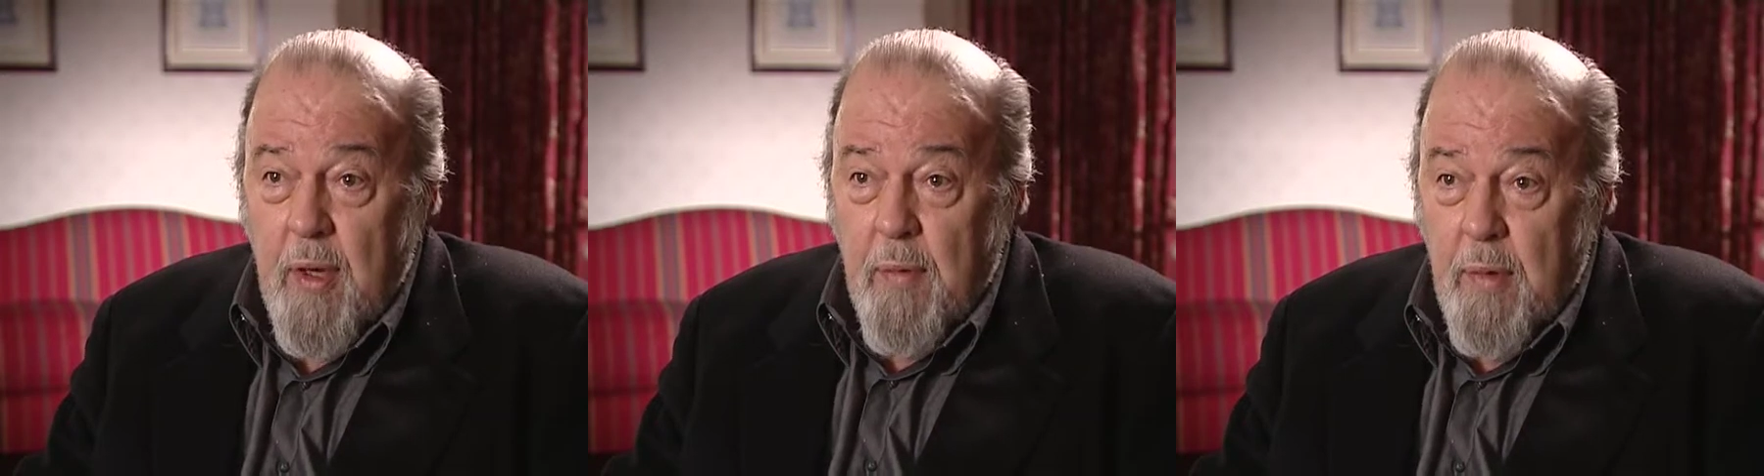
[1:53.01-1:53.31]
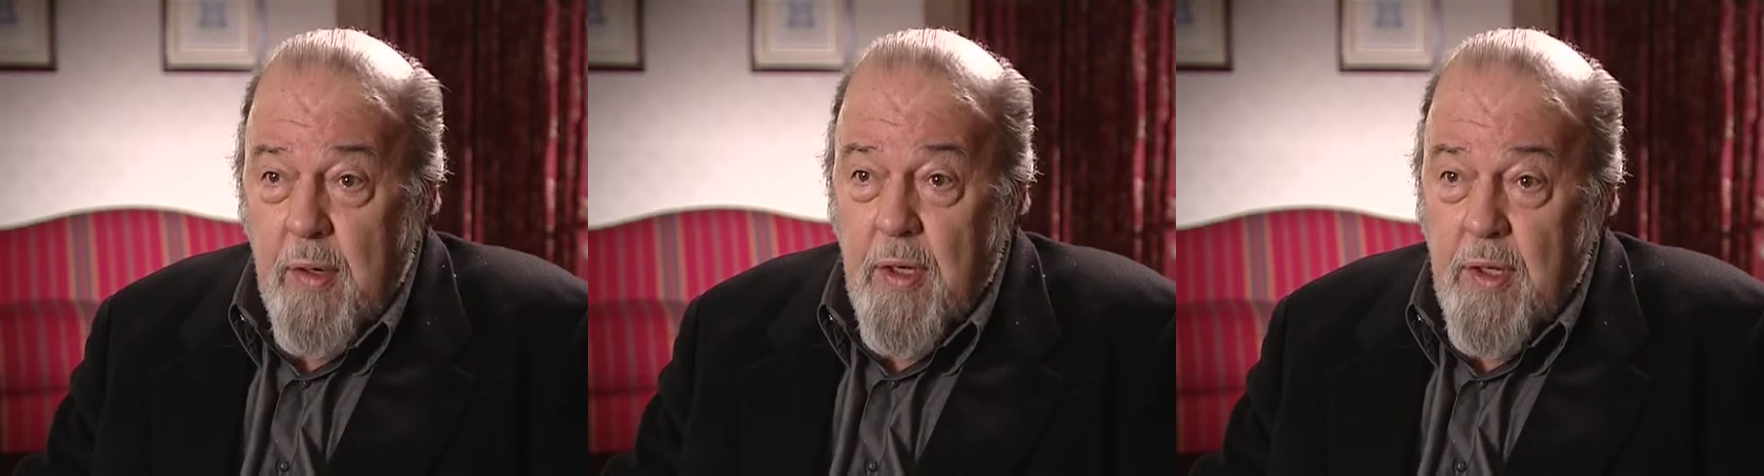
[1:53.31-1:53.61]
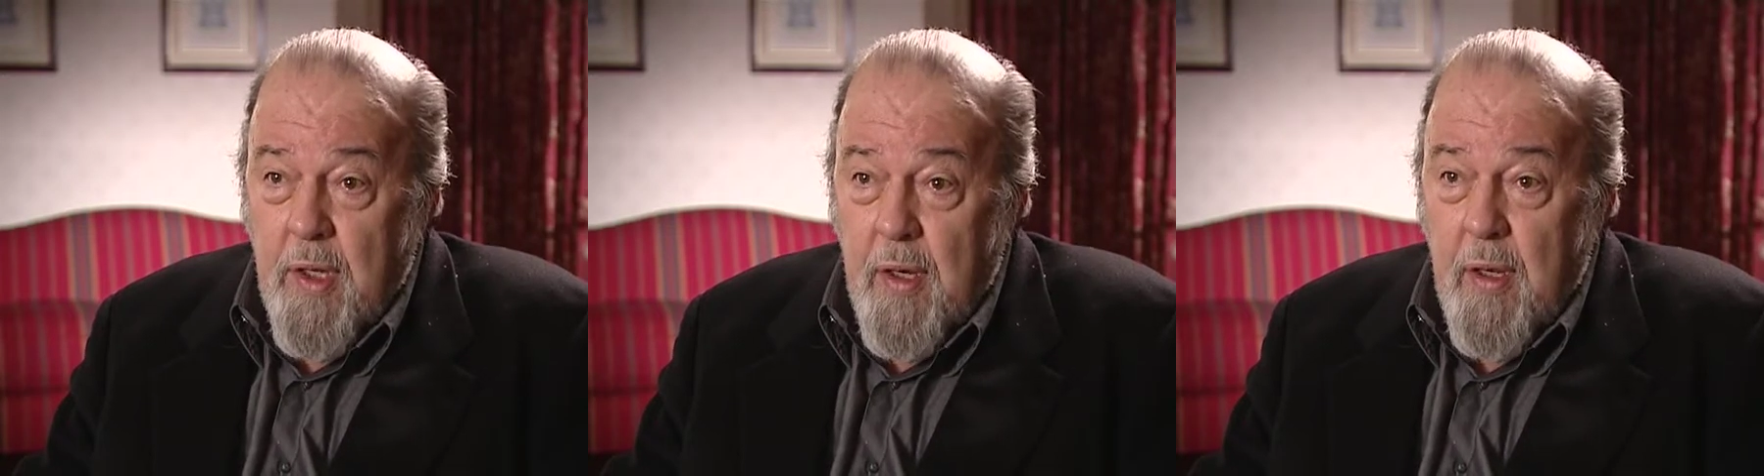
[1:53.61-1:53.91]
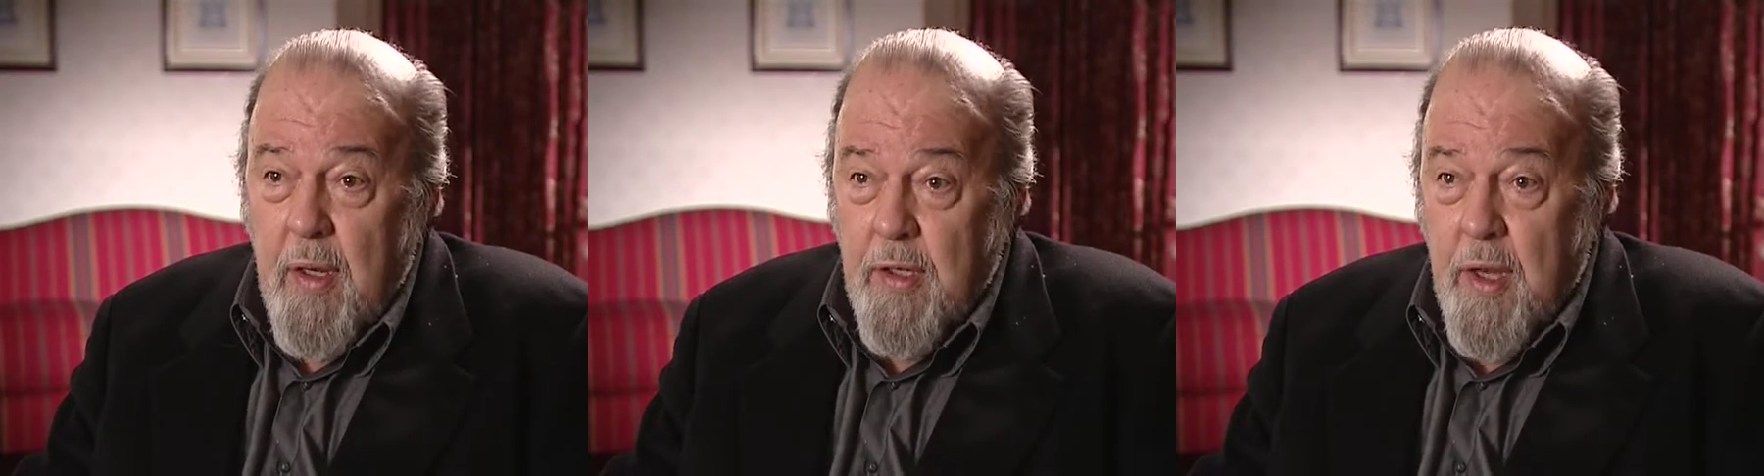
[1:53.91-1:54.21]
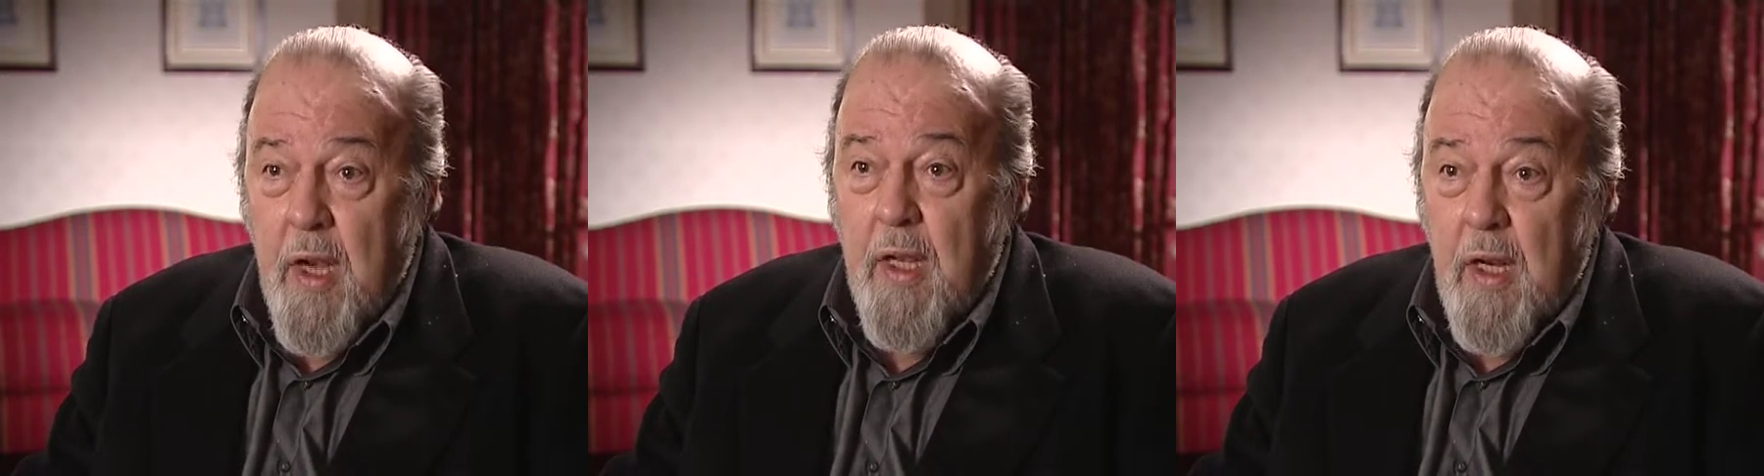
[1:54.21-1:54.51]
we'll consider
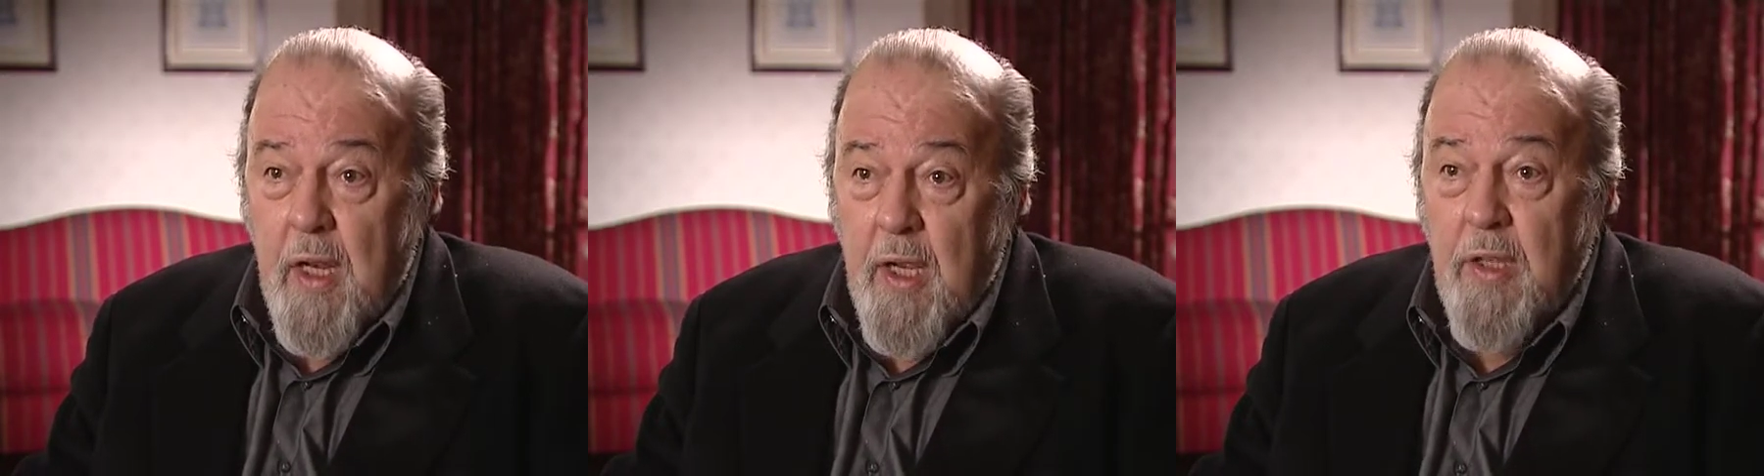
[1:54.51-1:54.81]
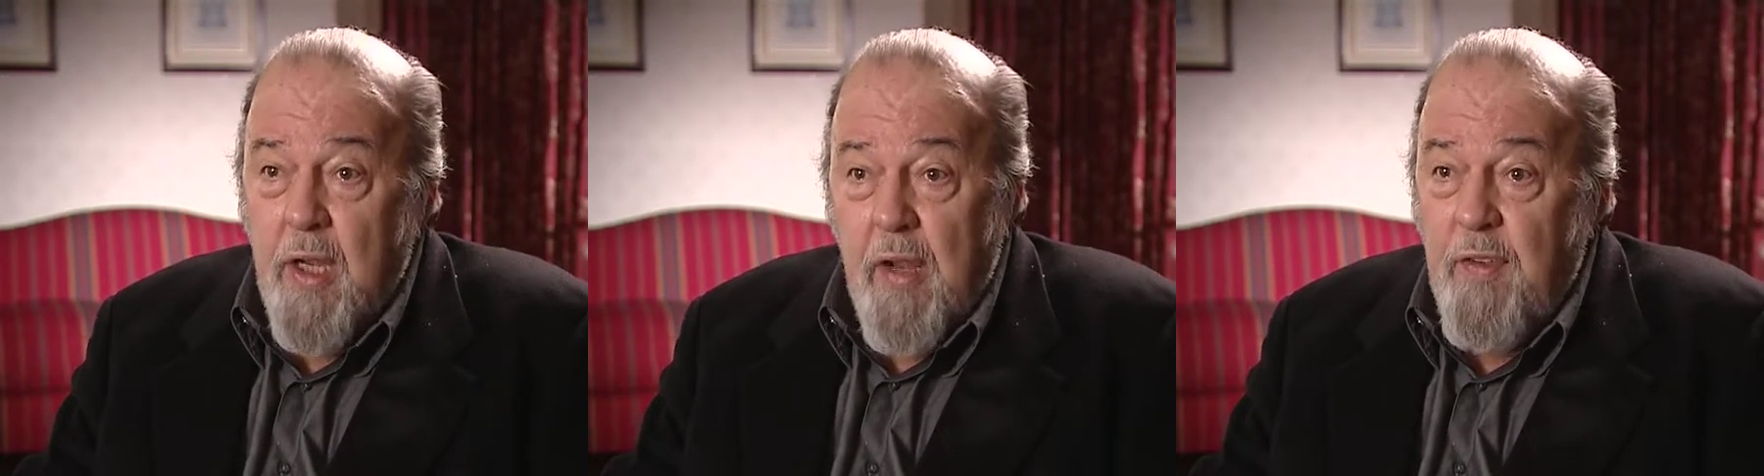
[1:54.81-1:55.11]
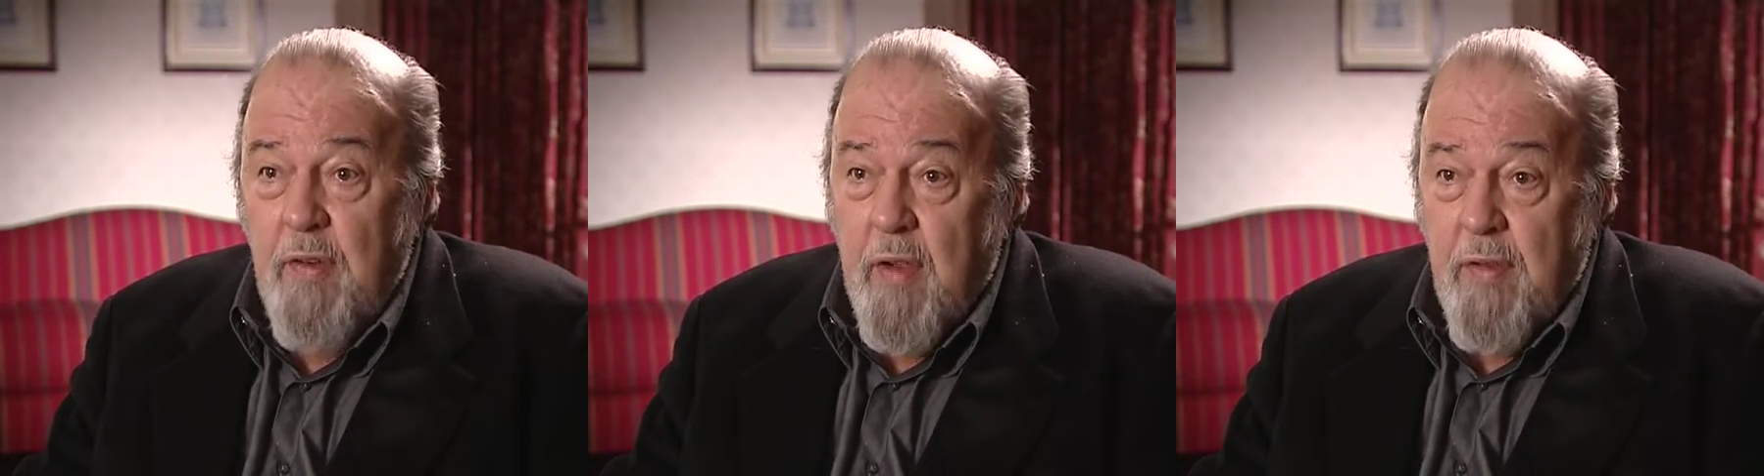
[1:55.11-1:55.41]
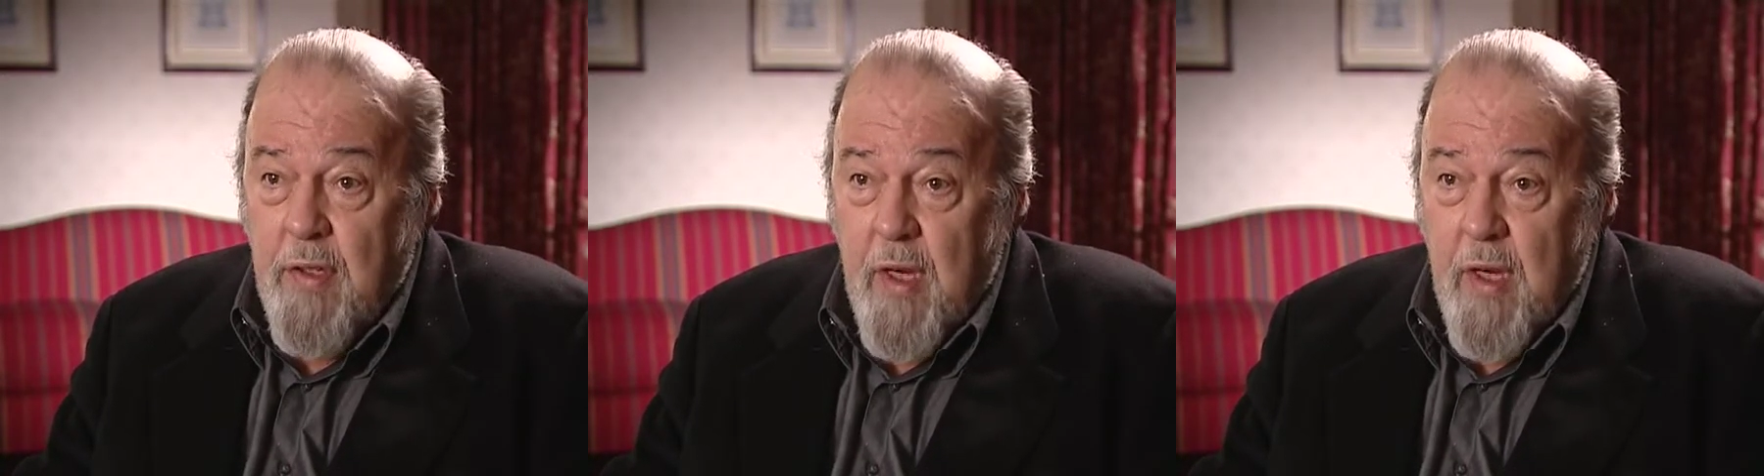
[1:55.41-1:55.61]
signing a lease if you give us